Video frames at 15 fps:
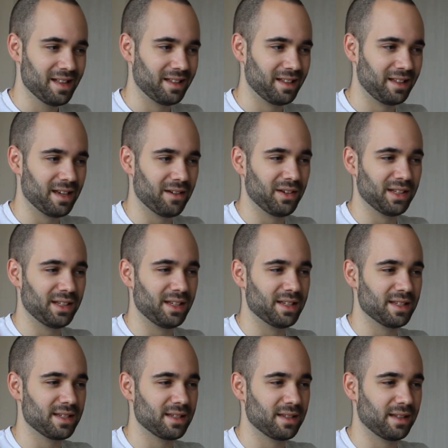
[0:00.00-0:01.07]
than having
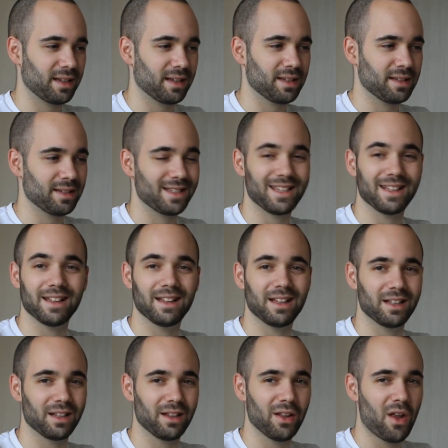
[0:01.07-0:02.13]
these like silly
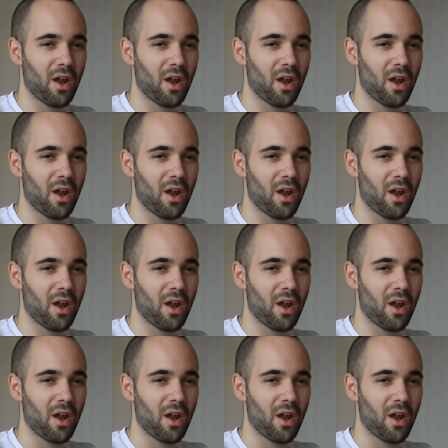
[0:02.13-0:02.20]
little